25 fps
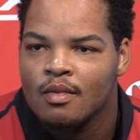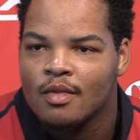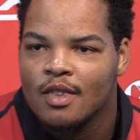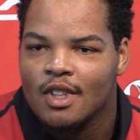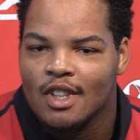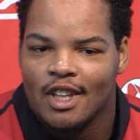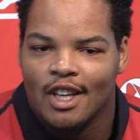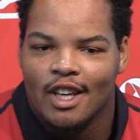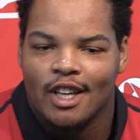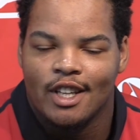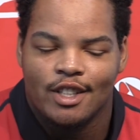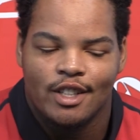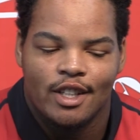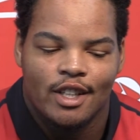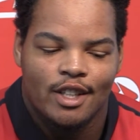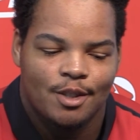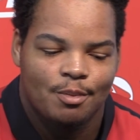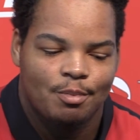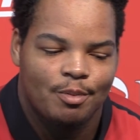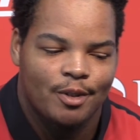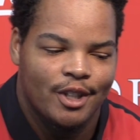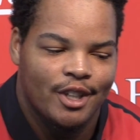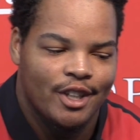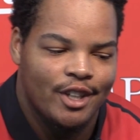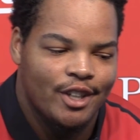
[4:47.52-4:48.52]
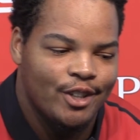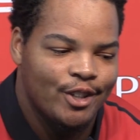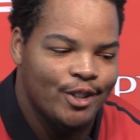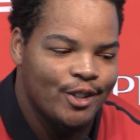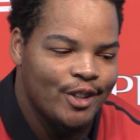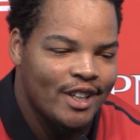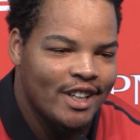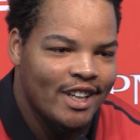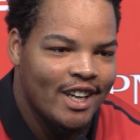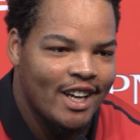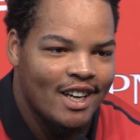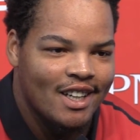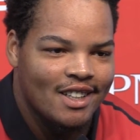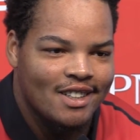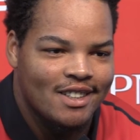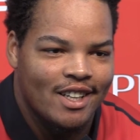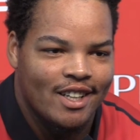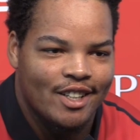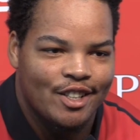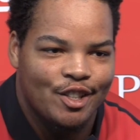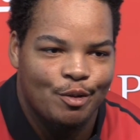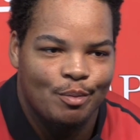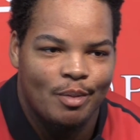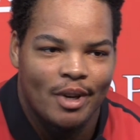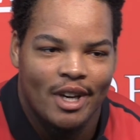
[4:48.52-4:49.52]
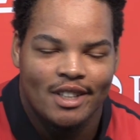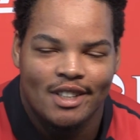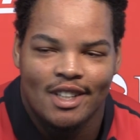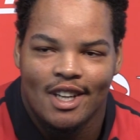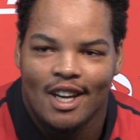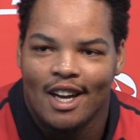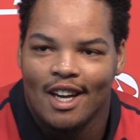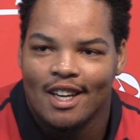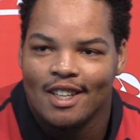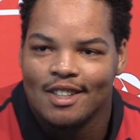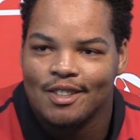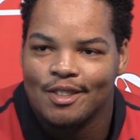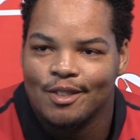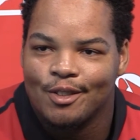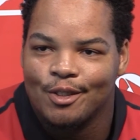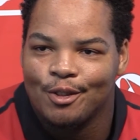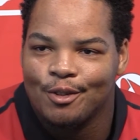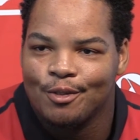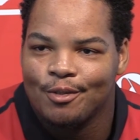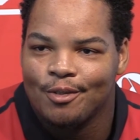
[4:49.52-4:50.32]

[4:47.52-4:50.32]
Yeah, it's pretty cool. It kind of takes you back to high school,